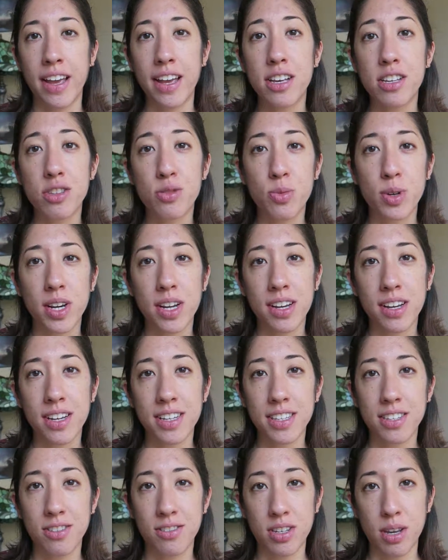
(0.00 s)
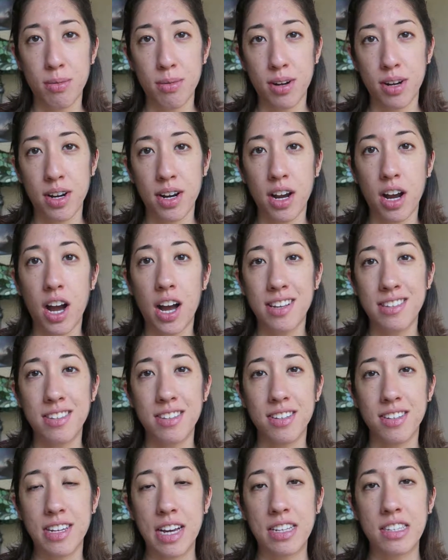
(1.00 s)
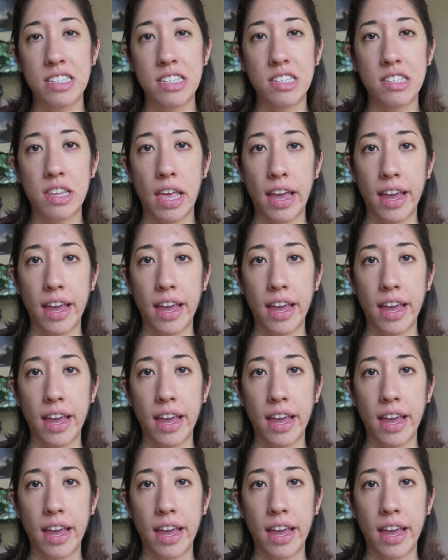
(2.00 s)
Israel in the summer, Austin, Texas,